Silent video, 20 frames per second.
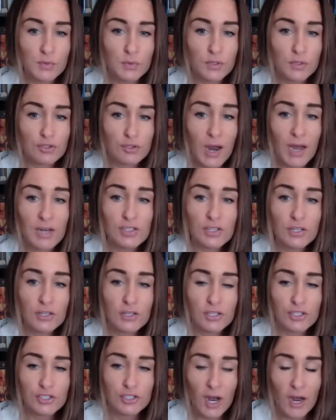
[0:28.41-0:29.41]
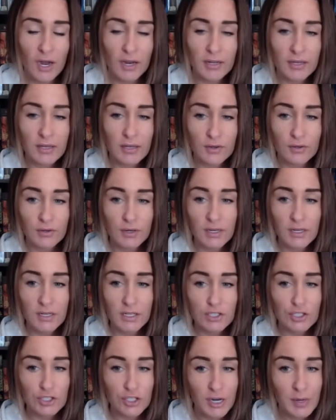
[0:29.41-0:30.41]
was tragically shot and killed in
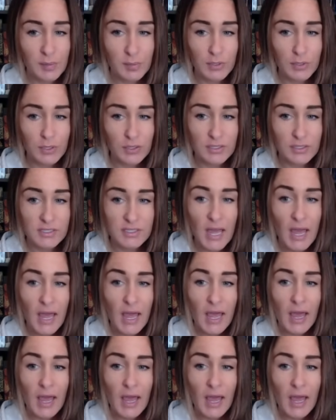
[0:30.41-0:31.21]
his chambers,